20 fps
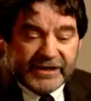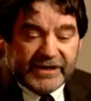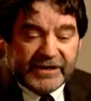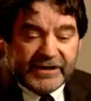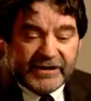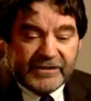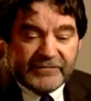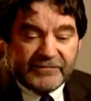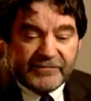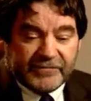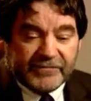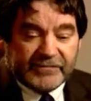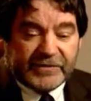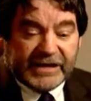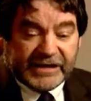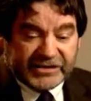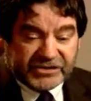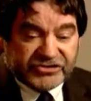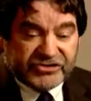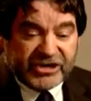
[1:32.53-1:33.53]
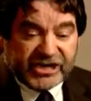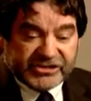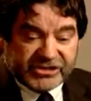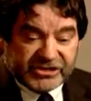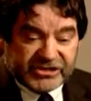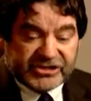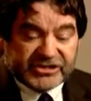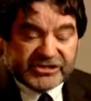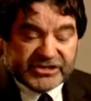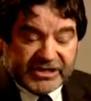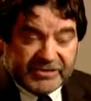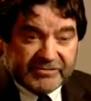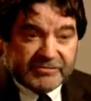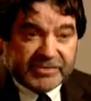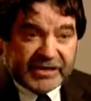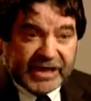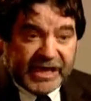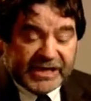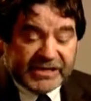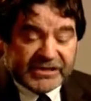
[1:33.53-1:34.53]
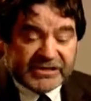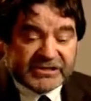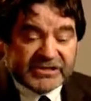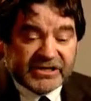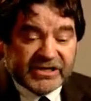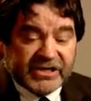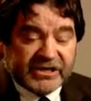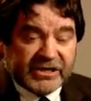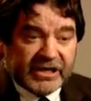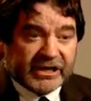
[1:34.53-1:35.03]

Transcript: uh, get strategies in place.